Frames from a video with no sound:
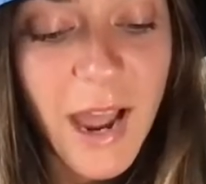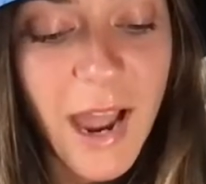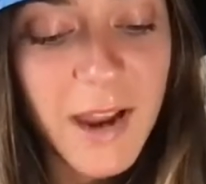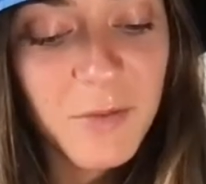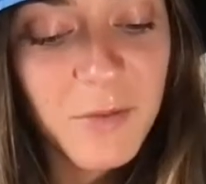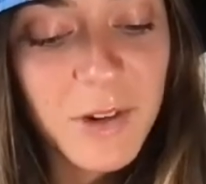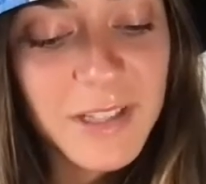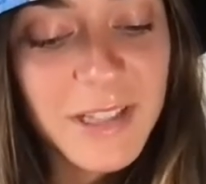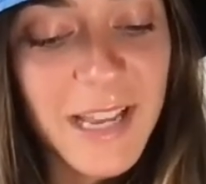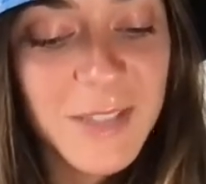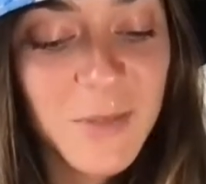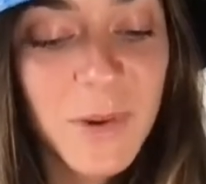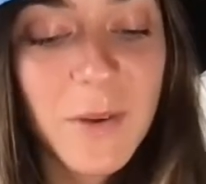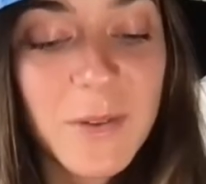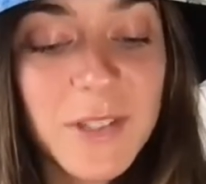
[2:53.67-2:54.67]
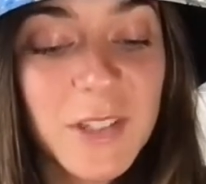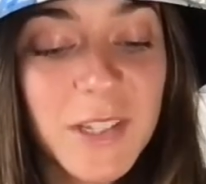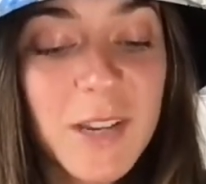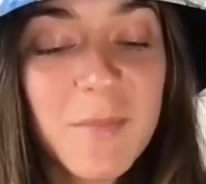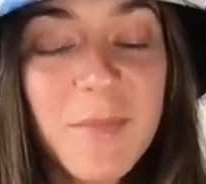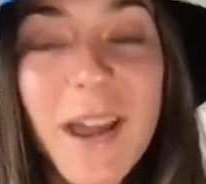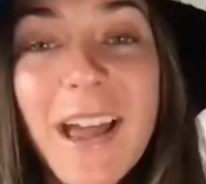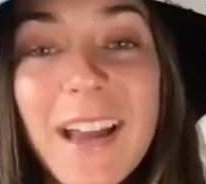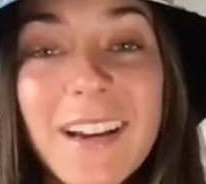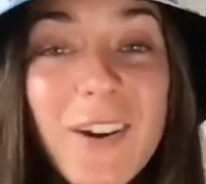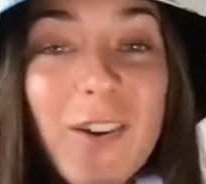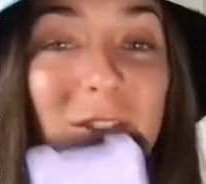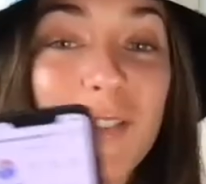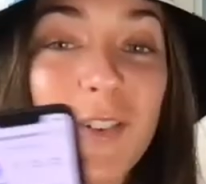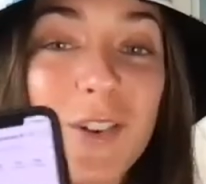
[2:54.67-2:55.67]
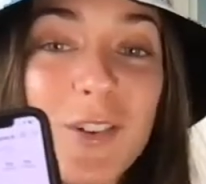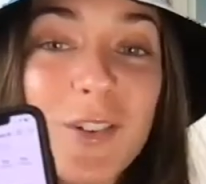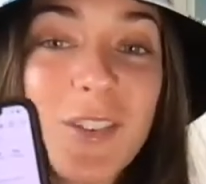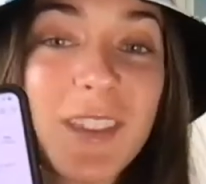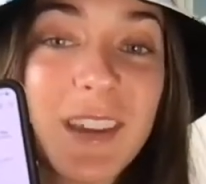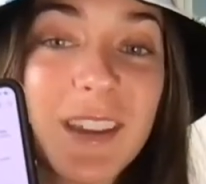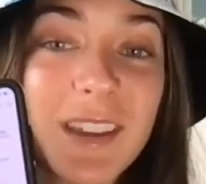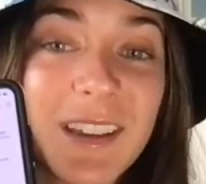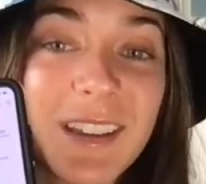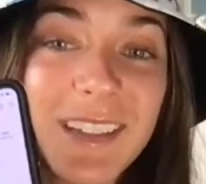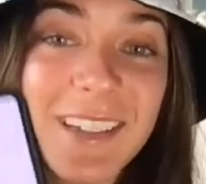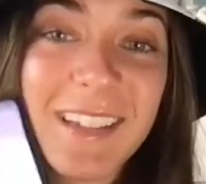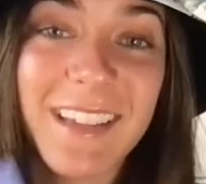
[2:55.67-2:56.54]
realized when I was looking back over the